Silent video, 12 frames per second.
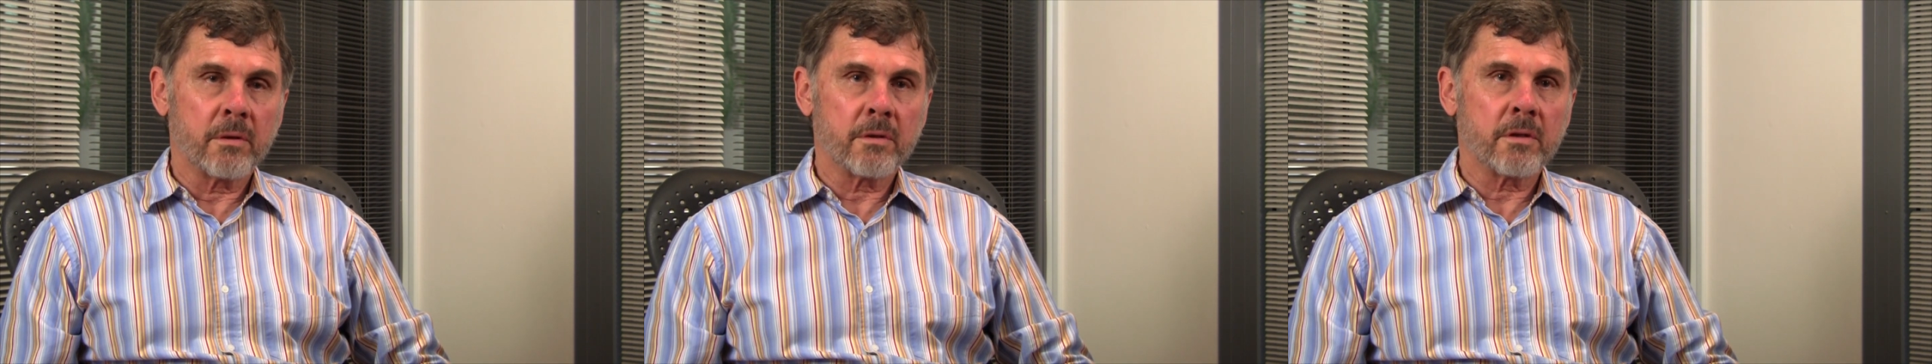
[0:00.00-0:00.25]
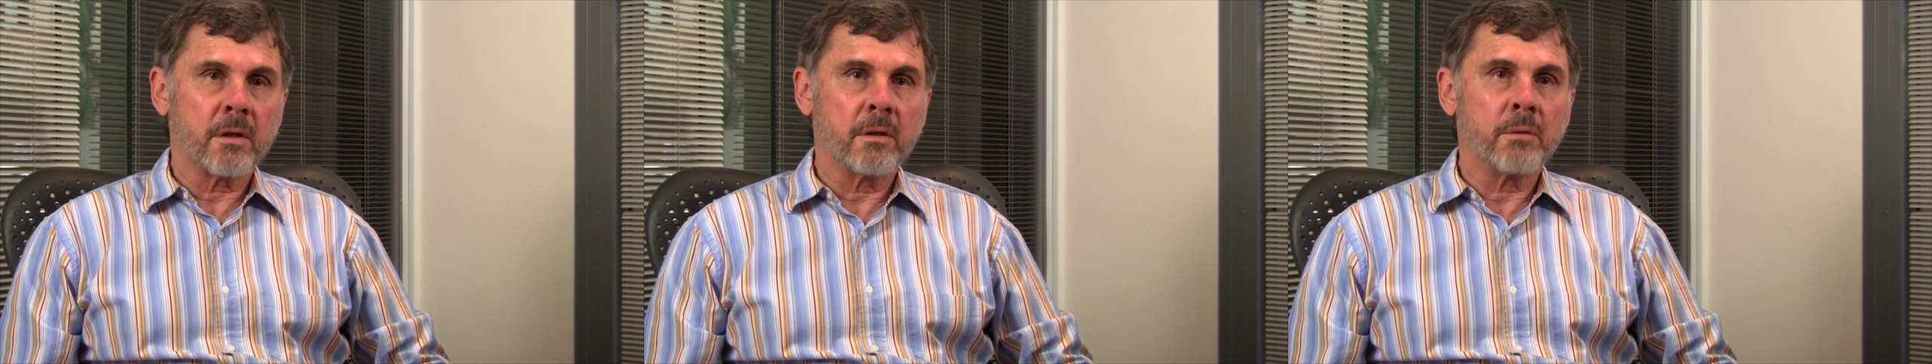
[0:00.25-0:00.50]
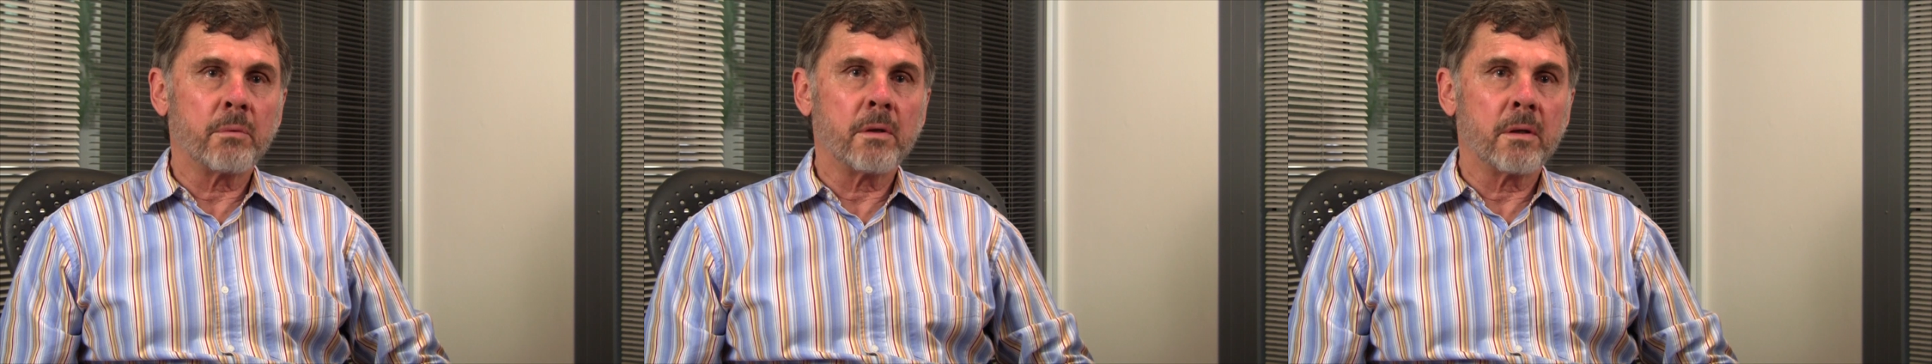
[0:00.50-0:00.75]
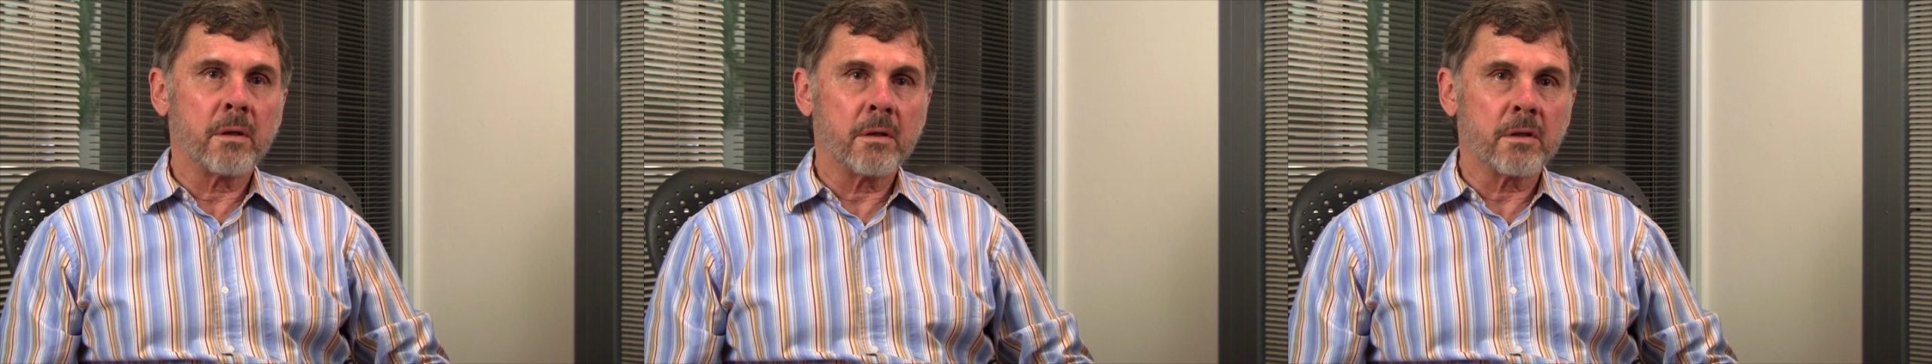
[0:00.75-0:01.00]
said that we
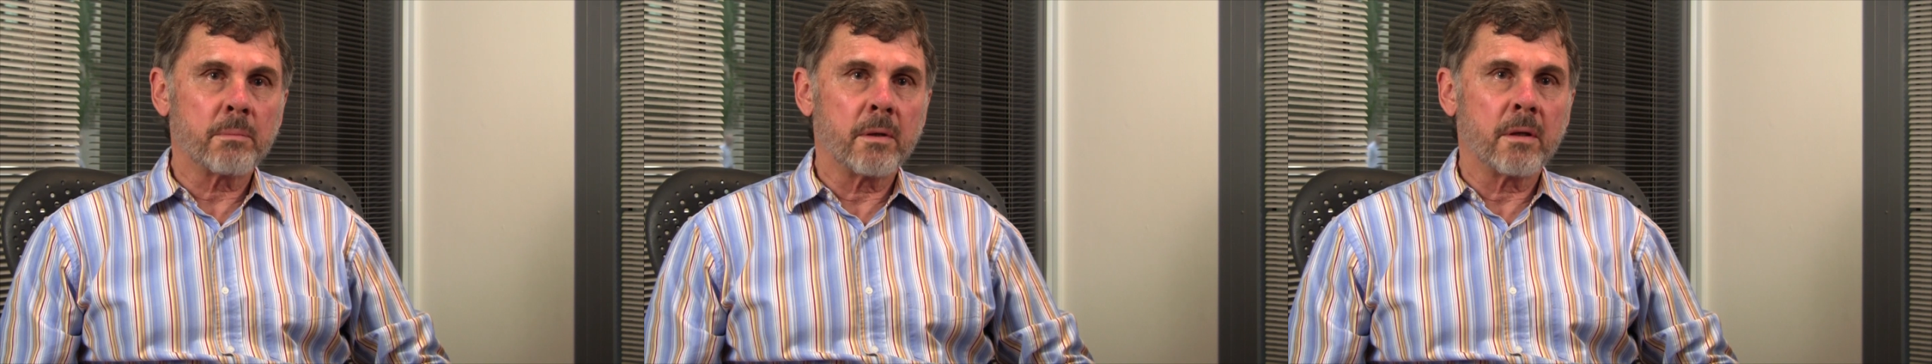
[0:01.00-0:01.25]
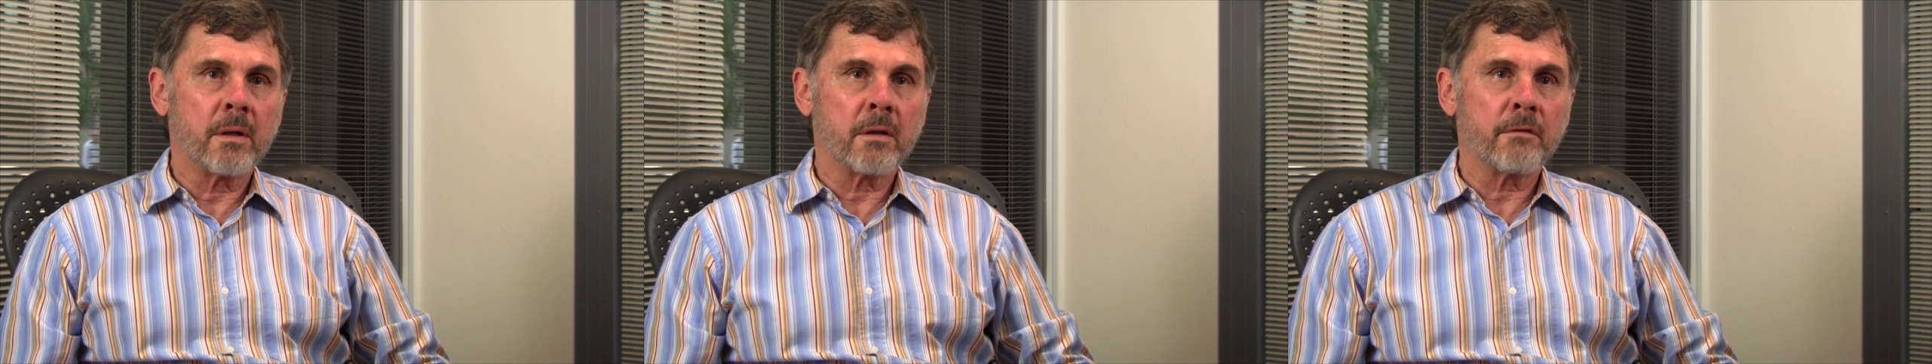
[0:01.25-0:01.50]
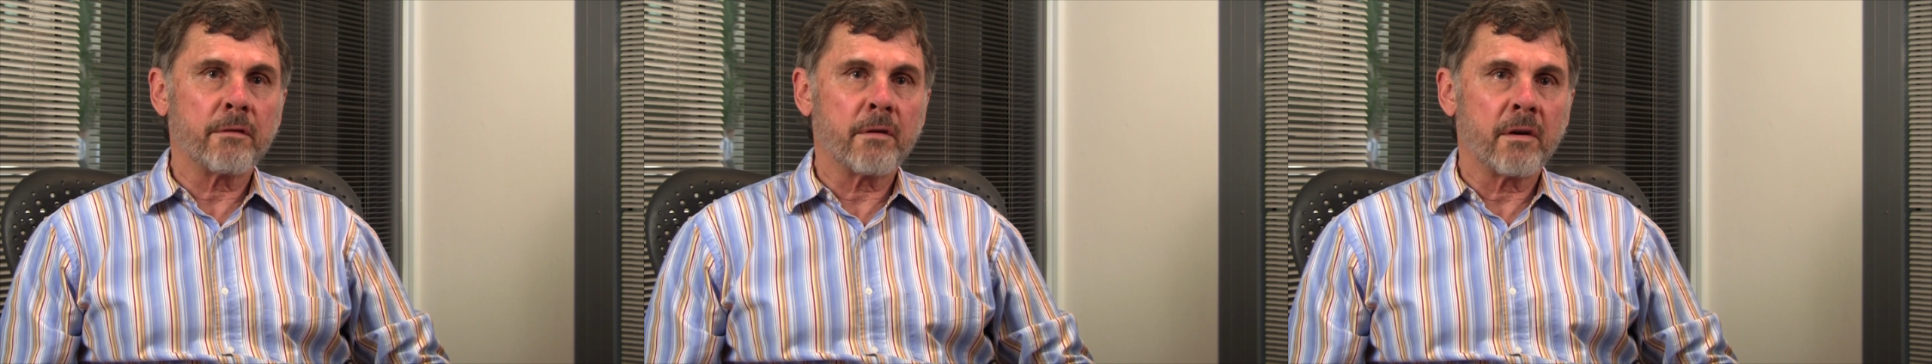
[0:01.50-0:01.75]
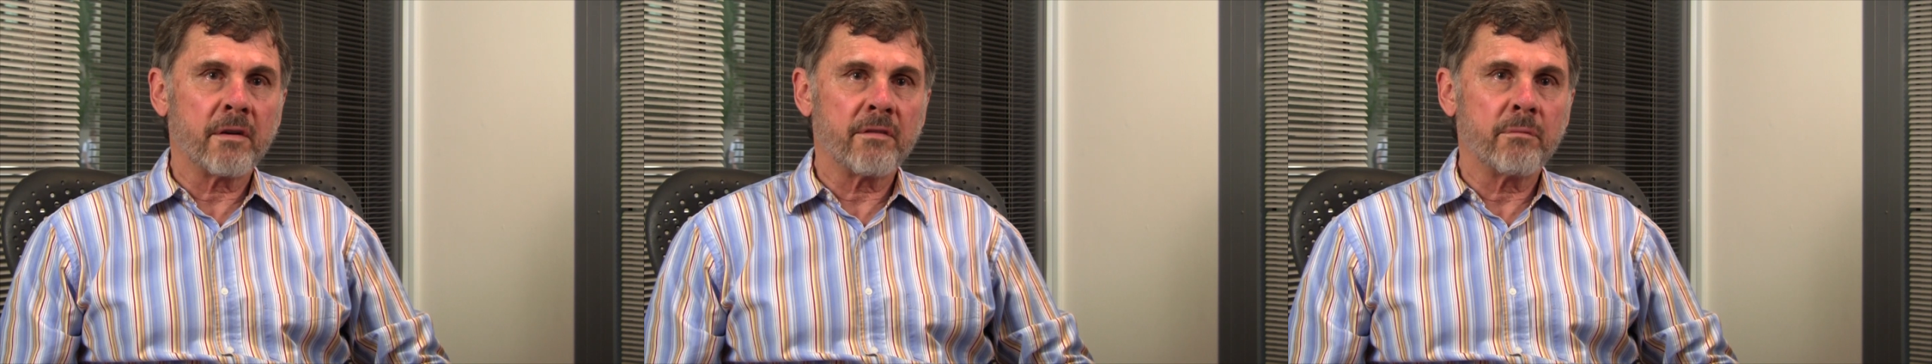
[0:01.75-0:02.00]
need to spend another
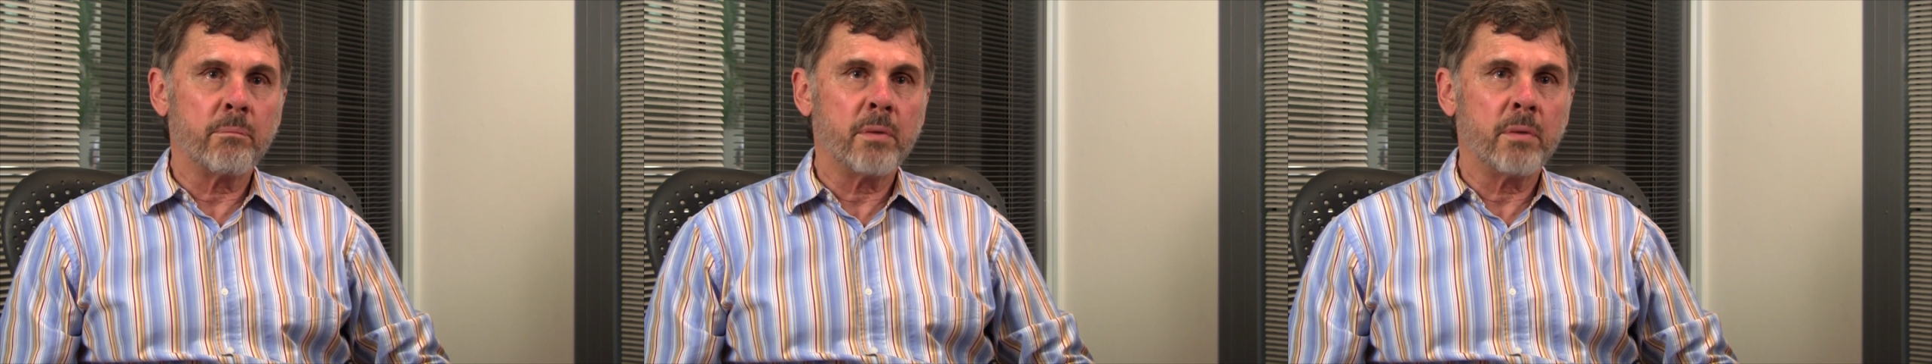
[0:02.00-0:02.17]
$5